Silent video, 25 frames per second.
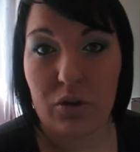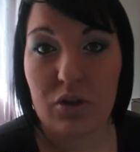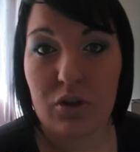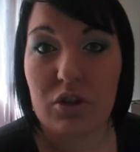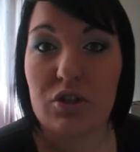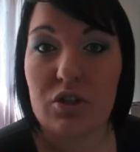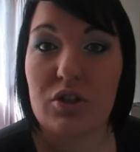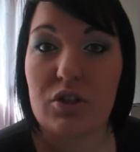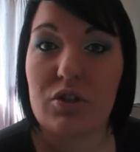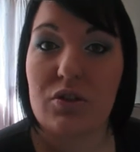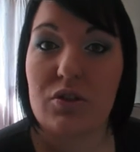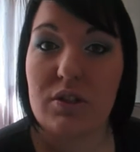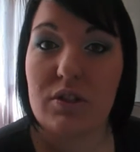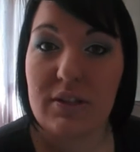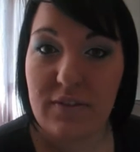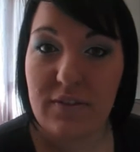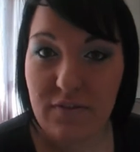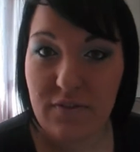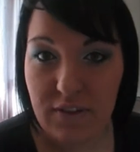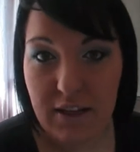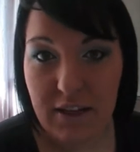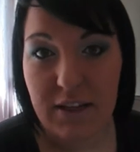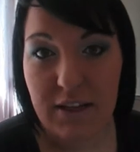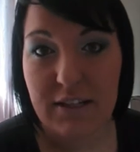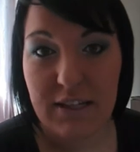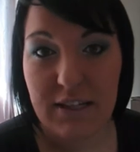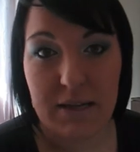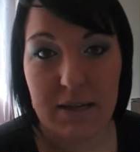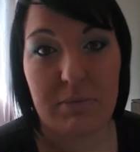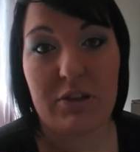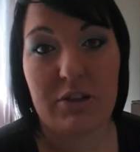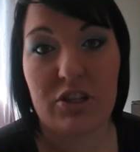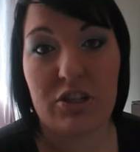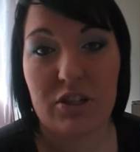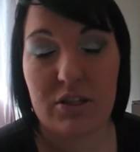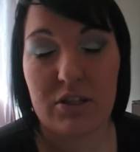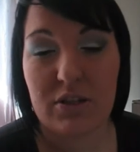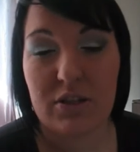You can do severe
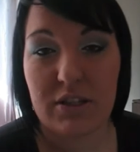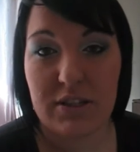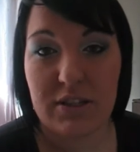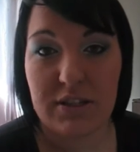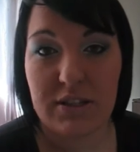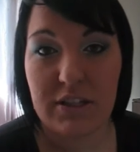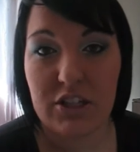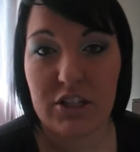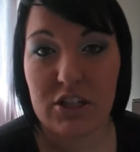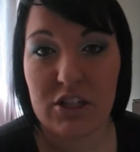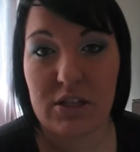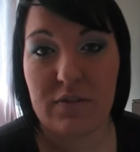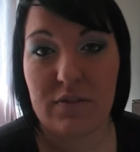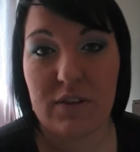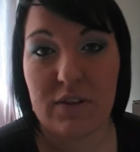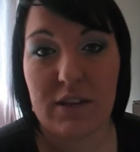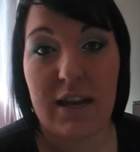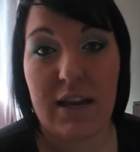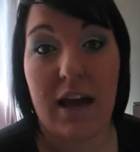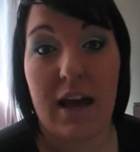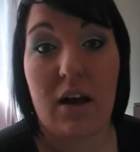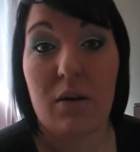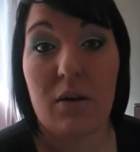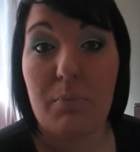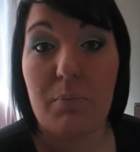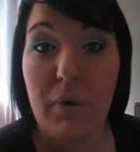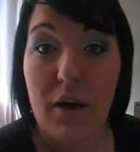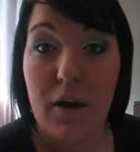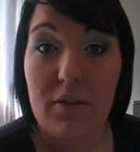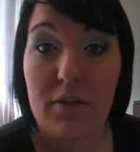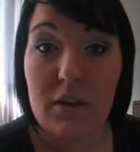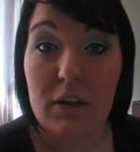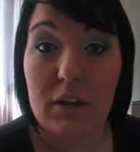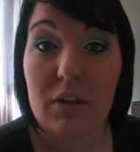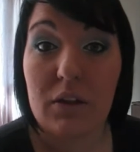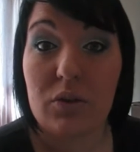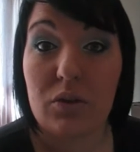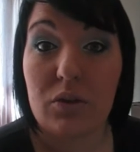damage to the section of the nail by
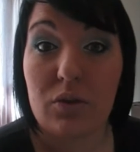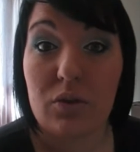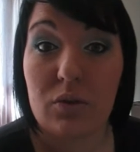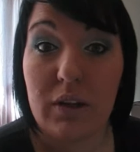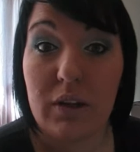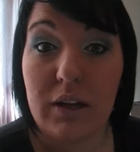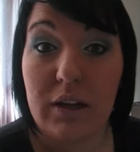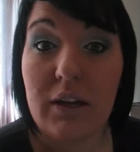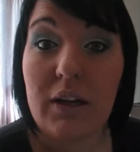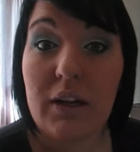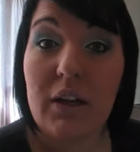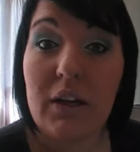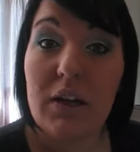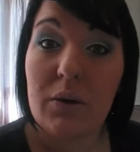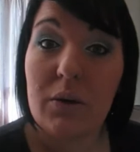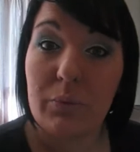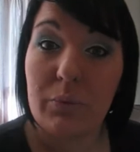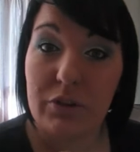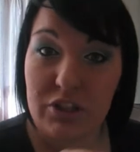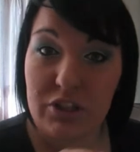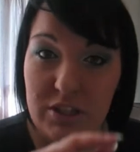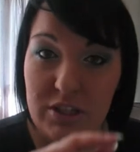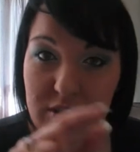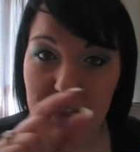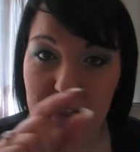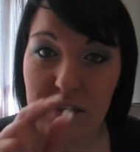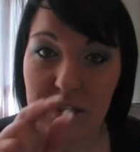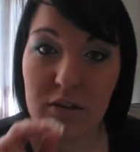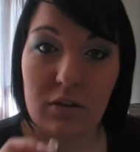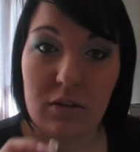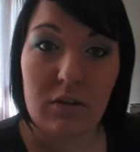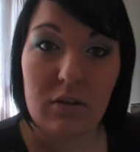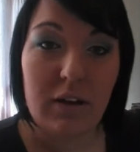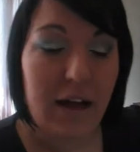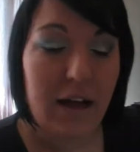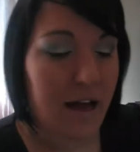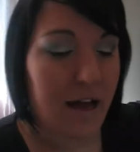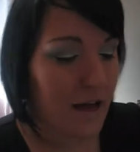the lanula, which is the
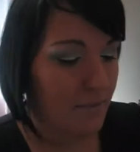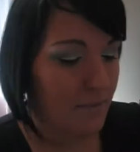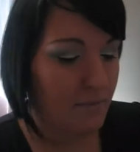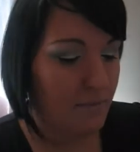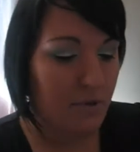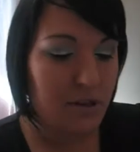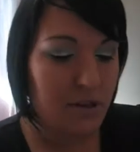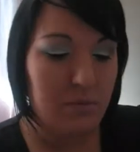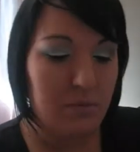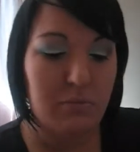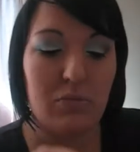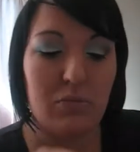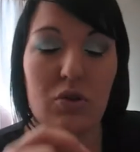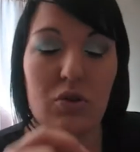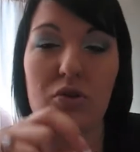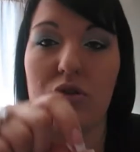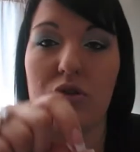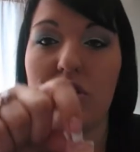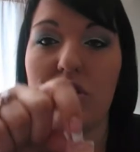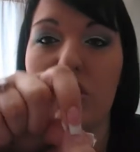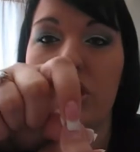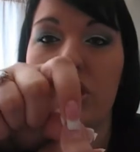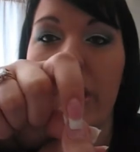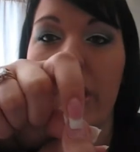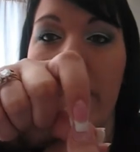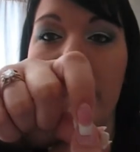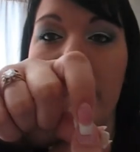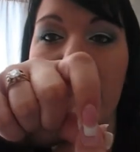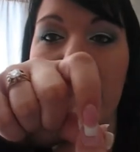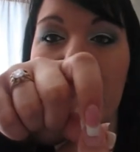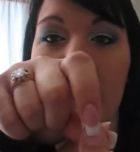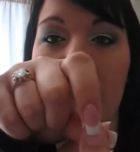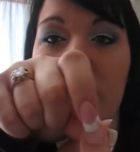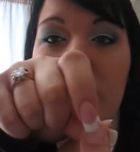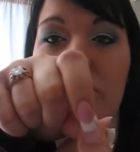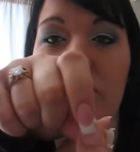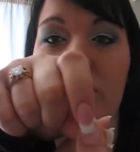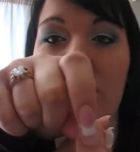little the moon shaped
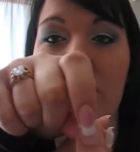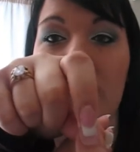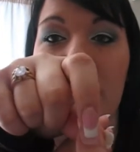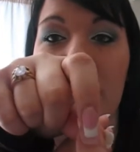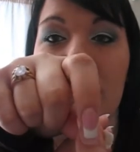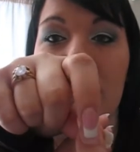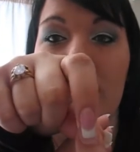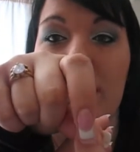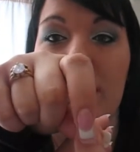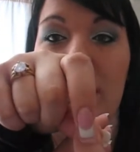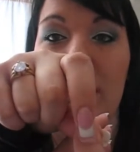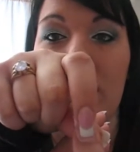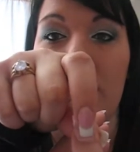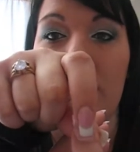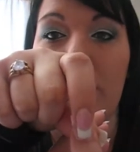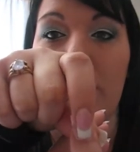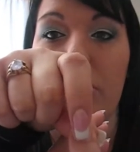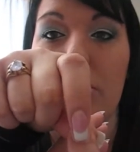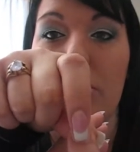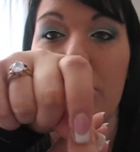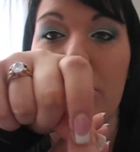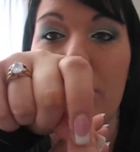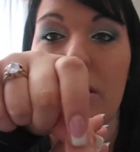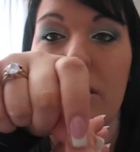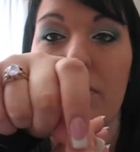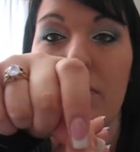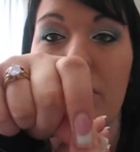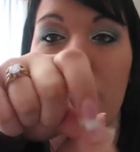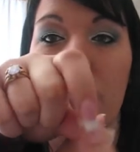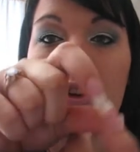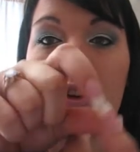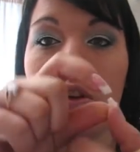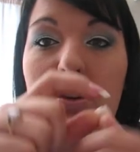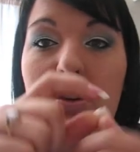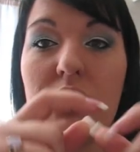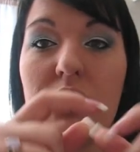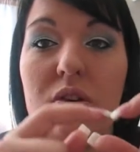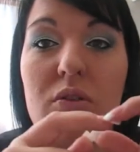section just down the bottom here of your
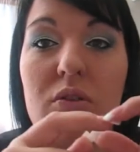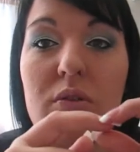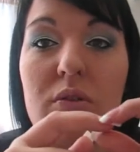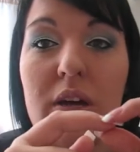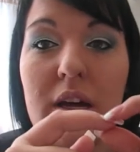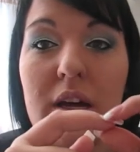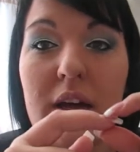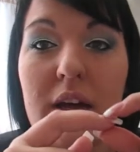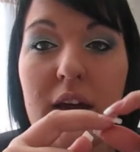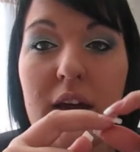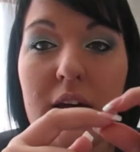cuticle.